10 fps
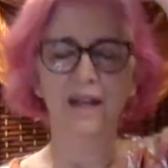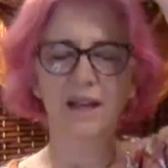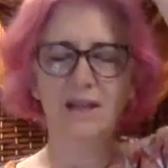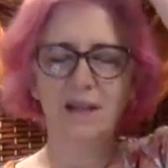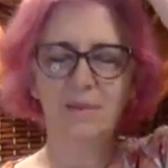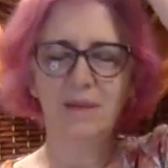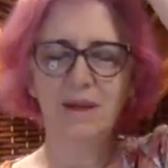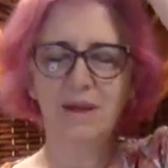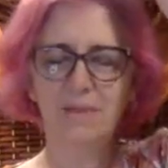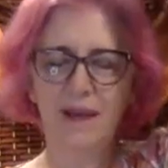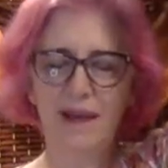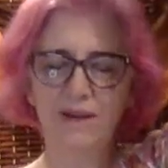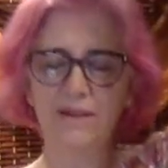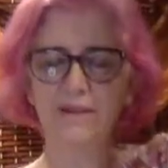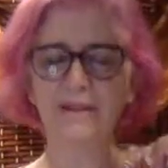Coming up out of
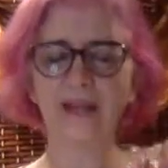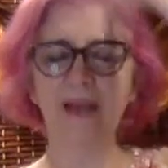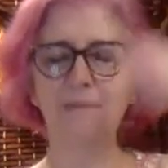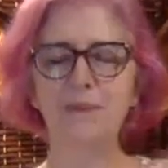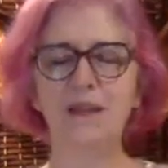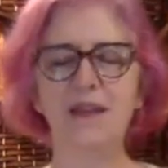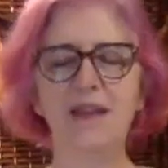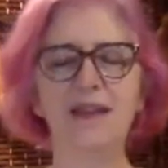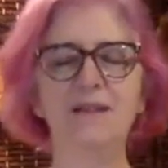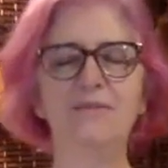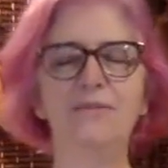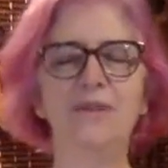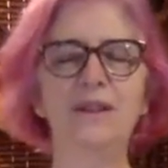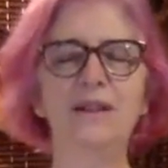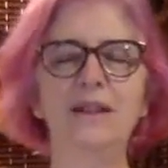the top of the head,
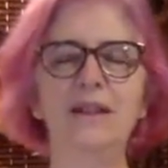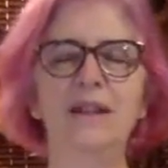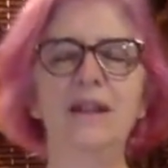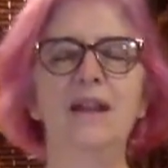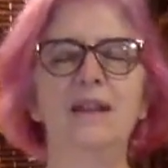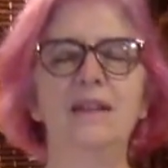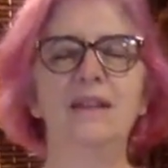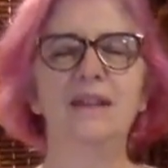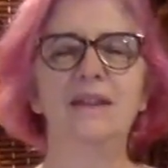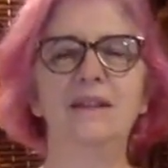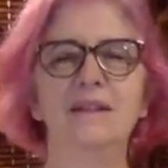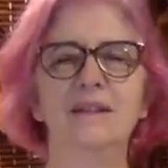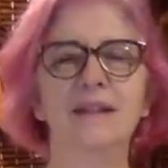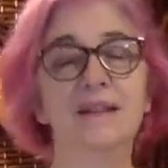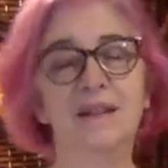feeling
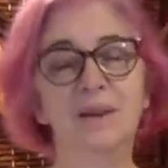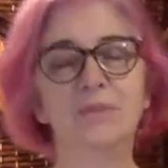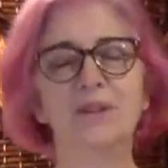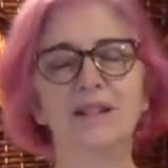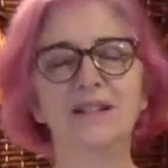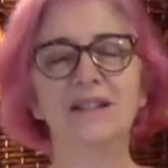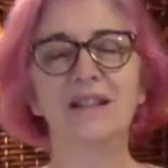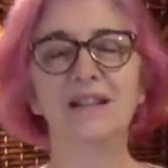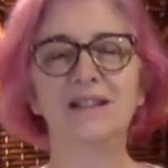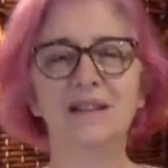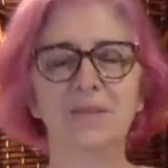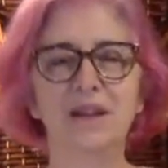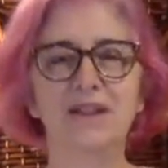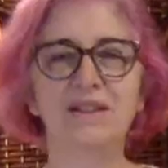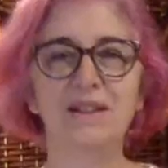not the upper dantian is coming out
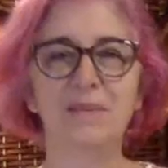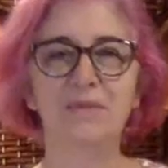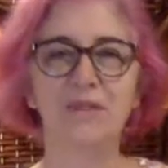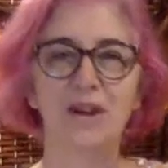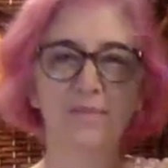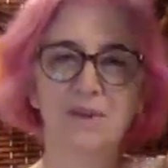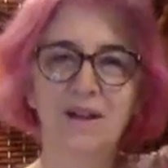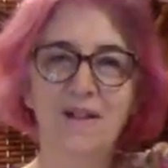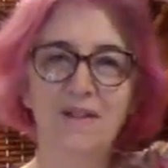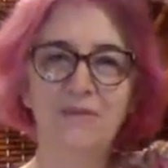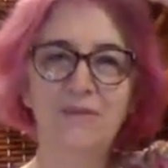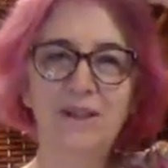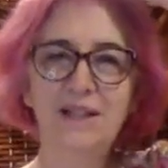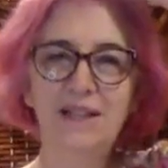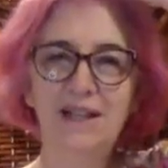of the top of your head, but
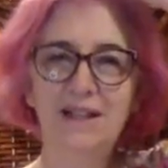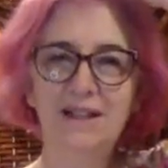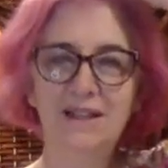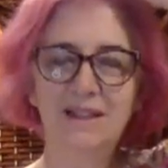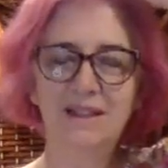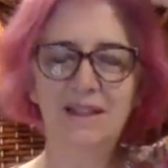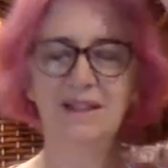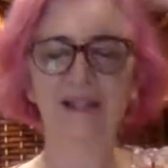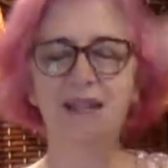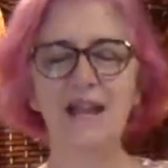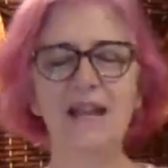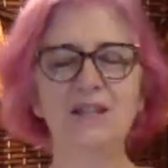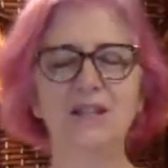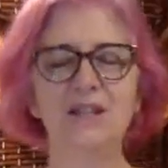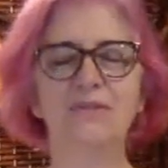feeling the
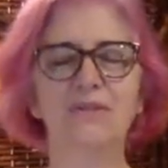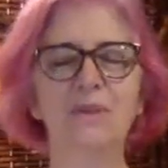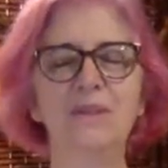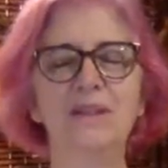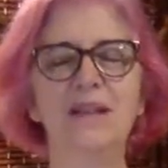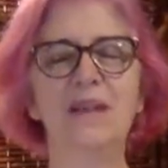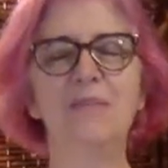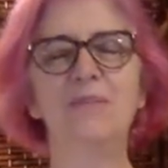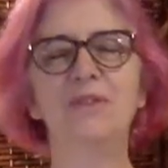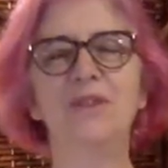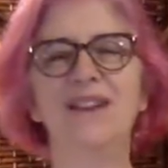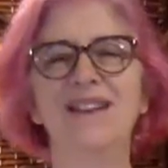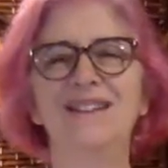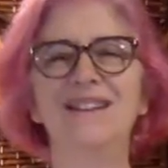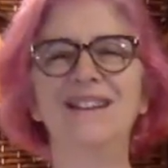connection from the top of your head
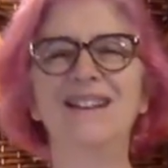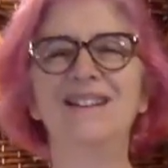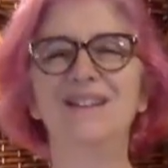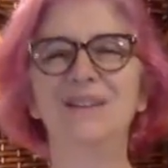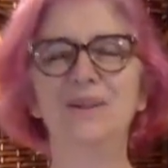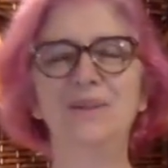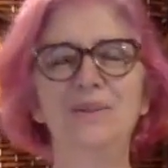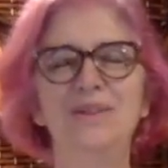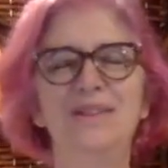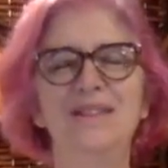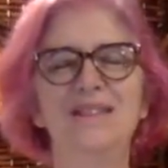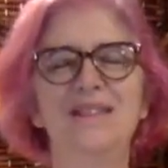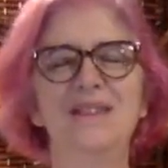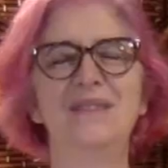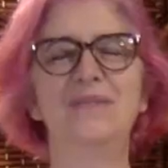to the
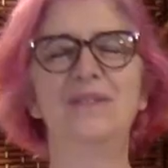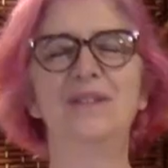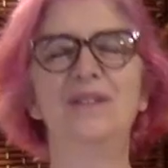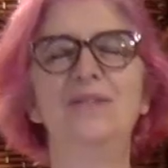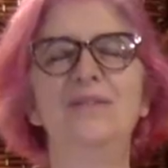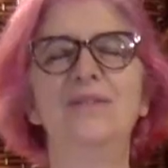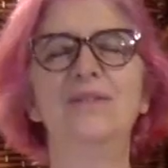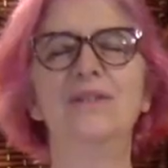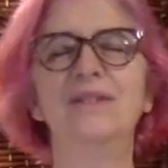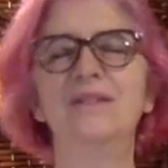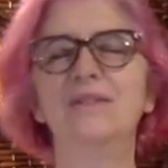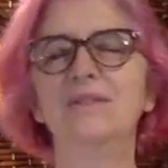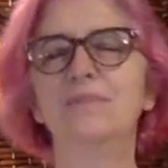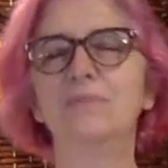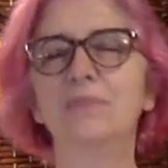center of the universe. And there's
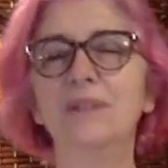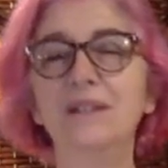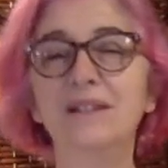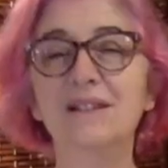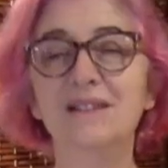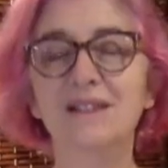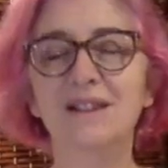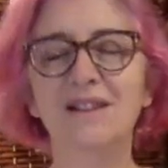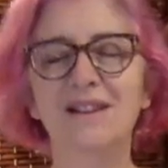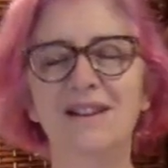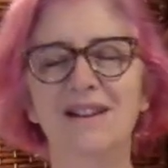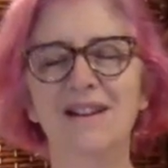a brilliant sun there.